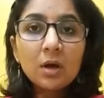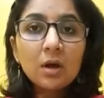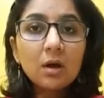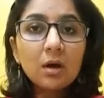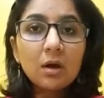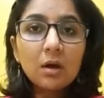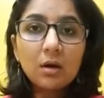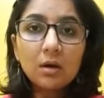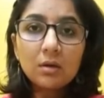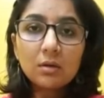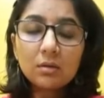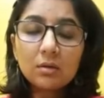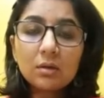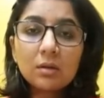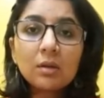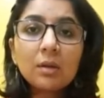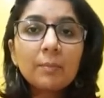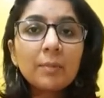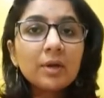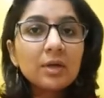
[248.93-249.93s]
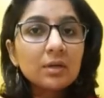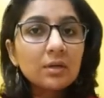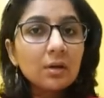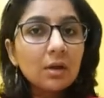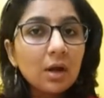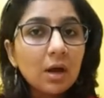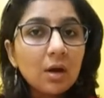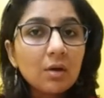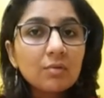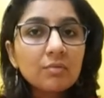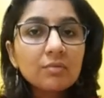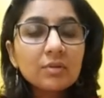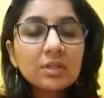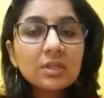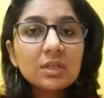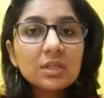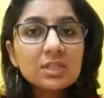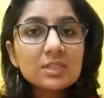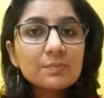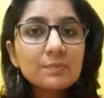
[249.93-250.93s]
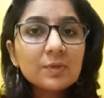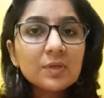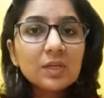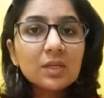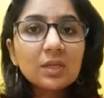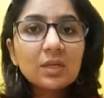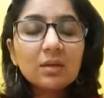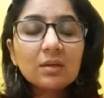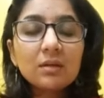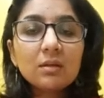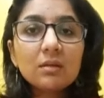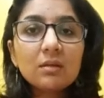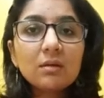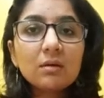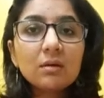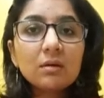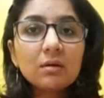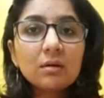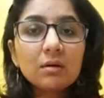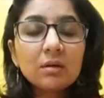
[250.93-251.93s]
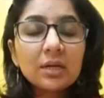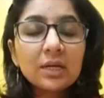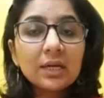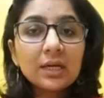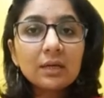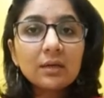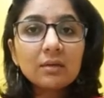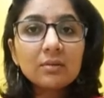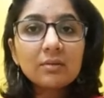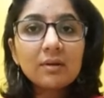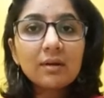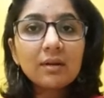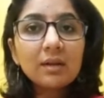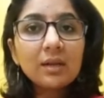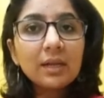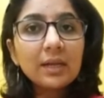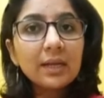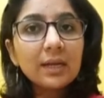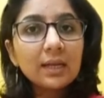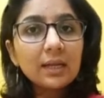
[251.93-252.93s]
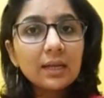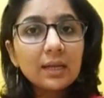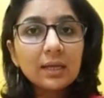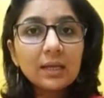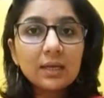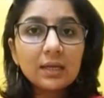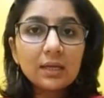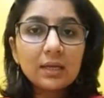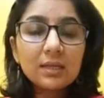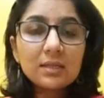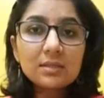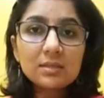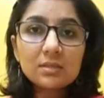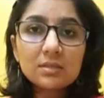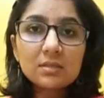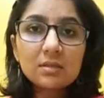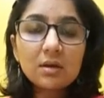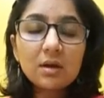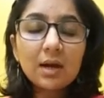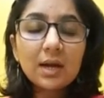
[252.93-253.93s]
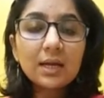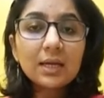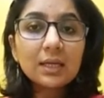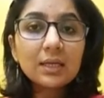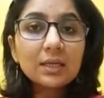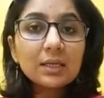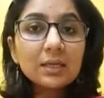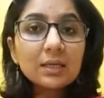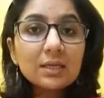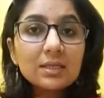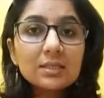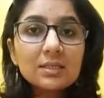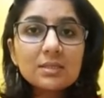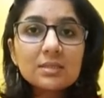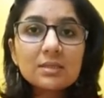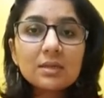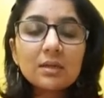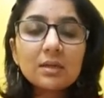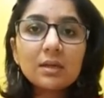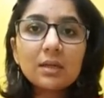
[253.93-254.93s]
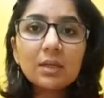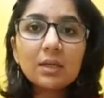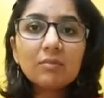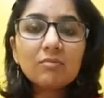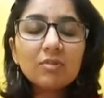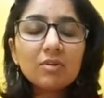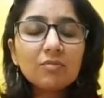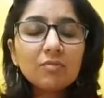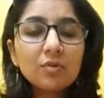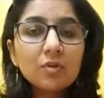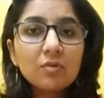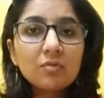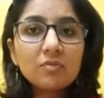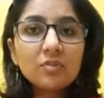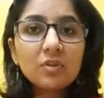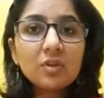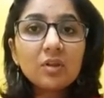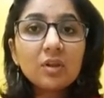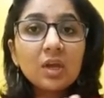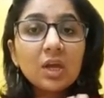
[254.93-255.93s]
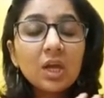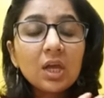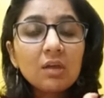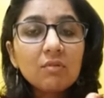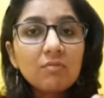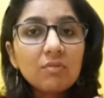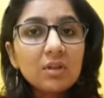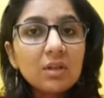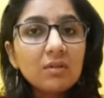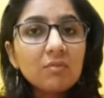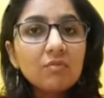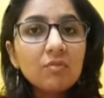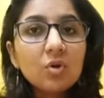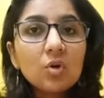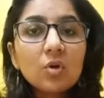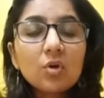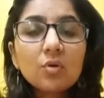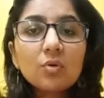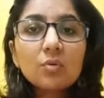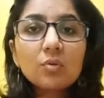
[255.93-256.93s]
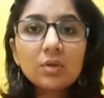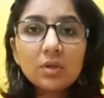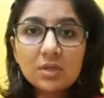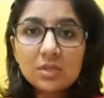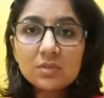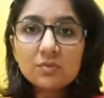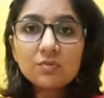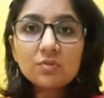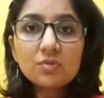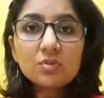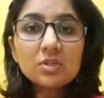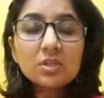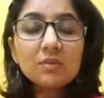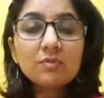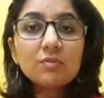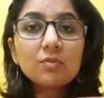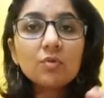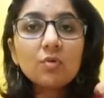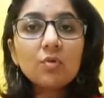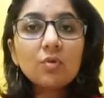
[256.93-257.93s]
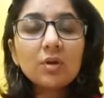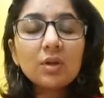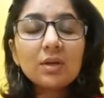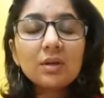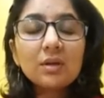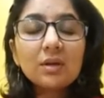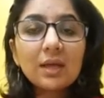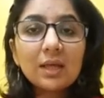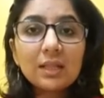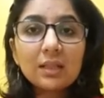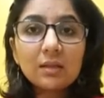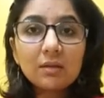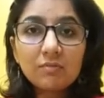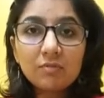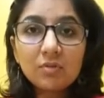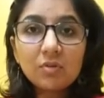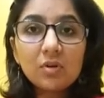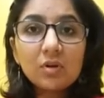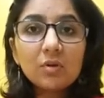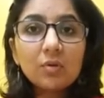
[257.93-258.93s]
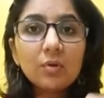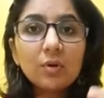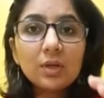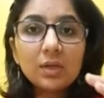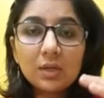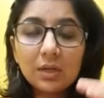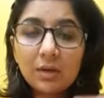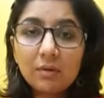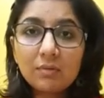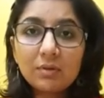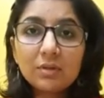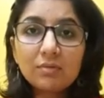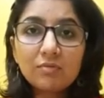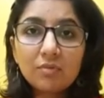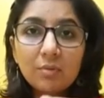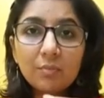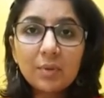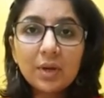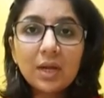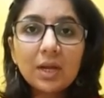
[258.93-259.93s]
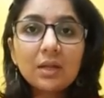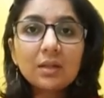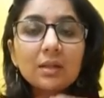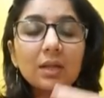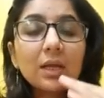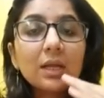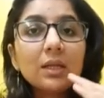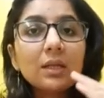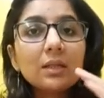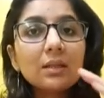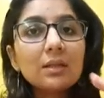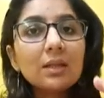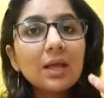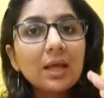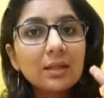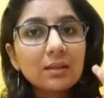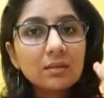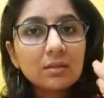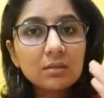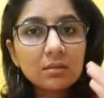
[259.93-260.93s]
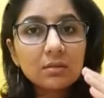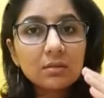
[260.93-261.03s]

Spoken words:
But now in this period, the rate suddenly it increases, the height increases suddenly. If you have seen within 1 or 2 years, if you see, if you go in 10, if you will go in, I mean from 8, 9, 10,